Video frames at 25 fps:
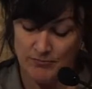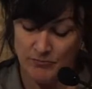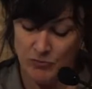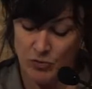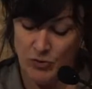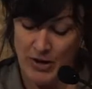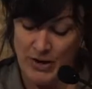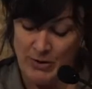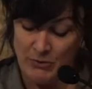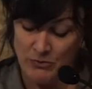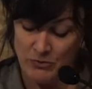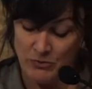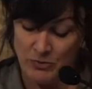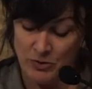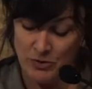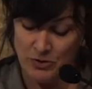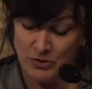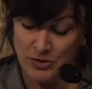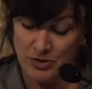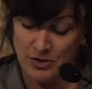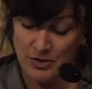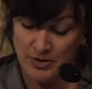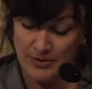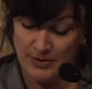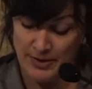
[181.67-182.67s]

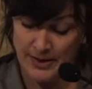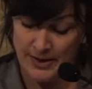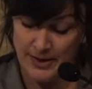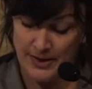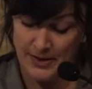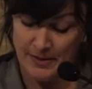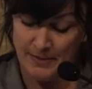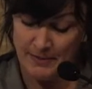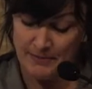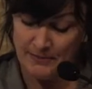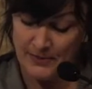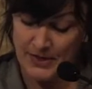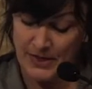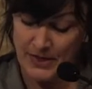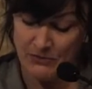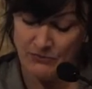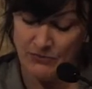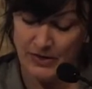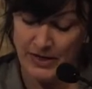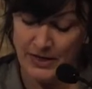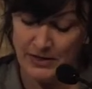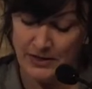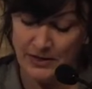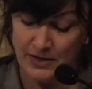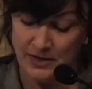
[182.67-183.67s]
groundwork um,
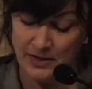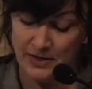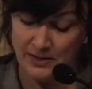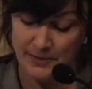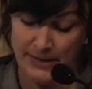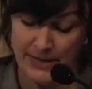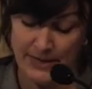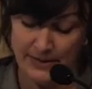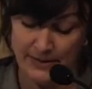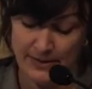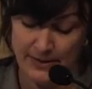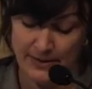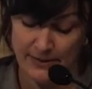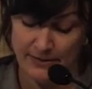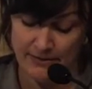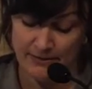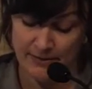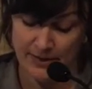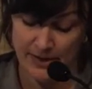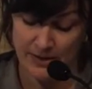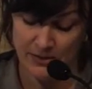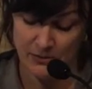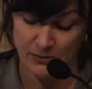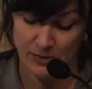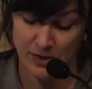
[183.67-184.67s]
in Renaissance
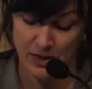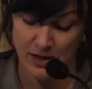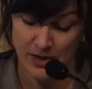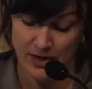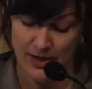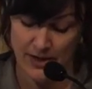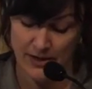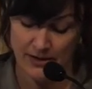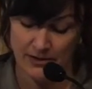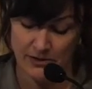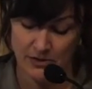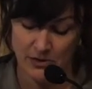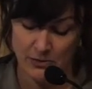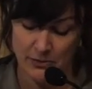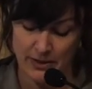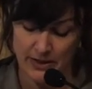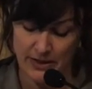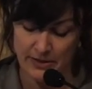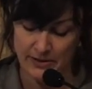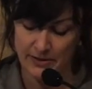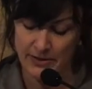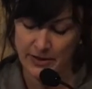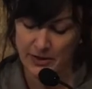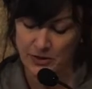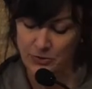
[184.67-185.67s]
painting, as well as
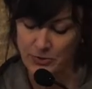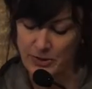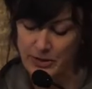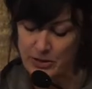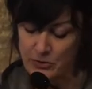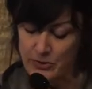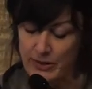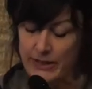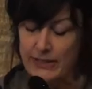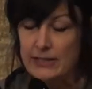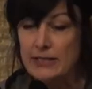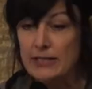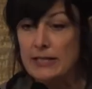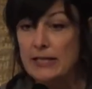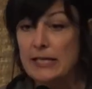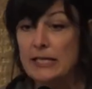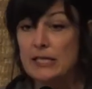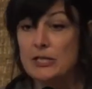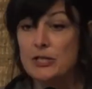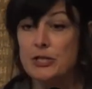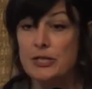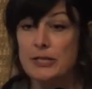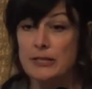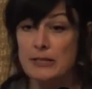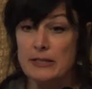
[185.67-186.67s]
20th century
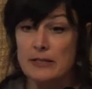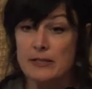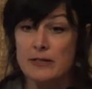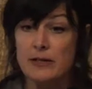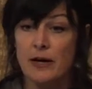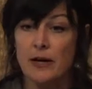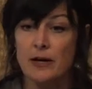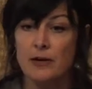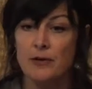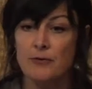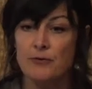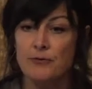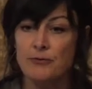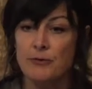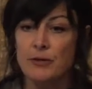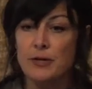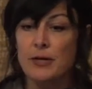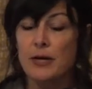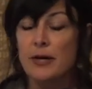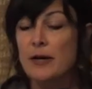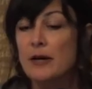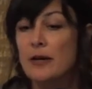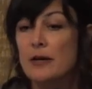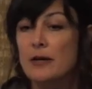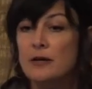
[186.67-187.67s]
translations of
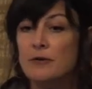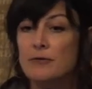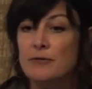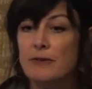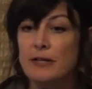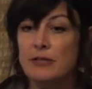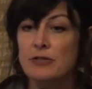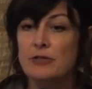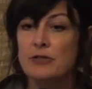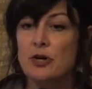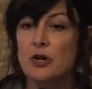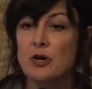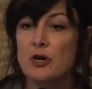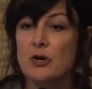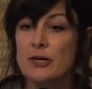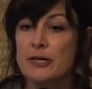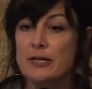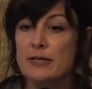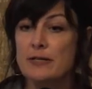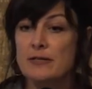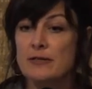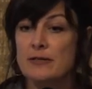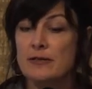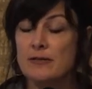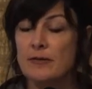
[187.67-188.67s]

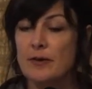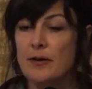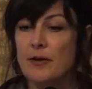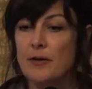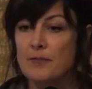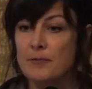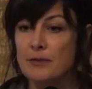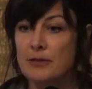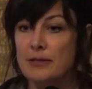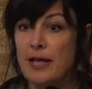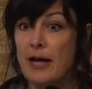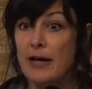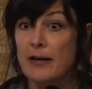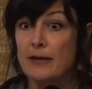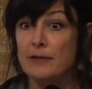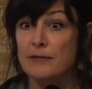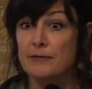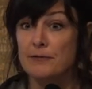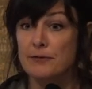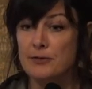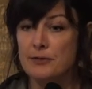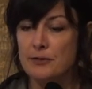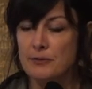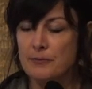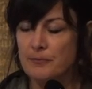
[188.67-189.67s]
Vasari's
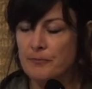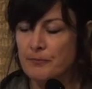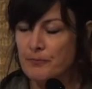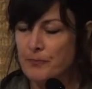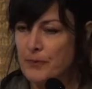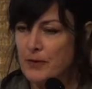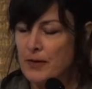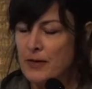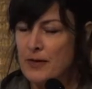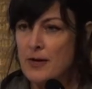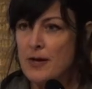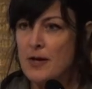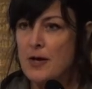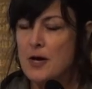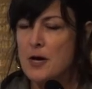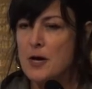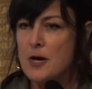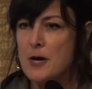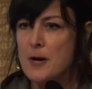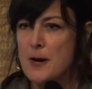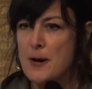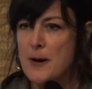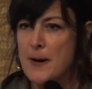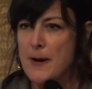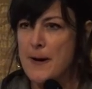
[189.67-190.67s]
lives.
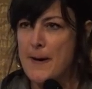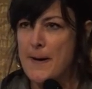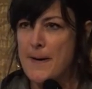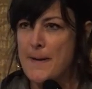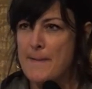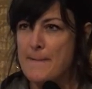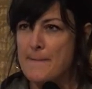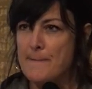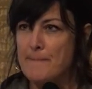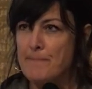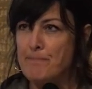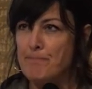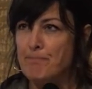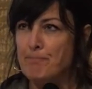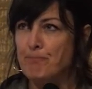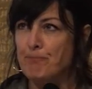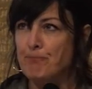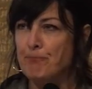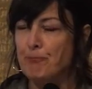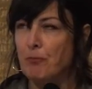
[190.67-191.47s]
Um,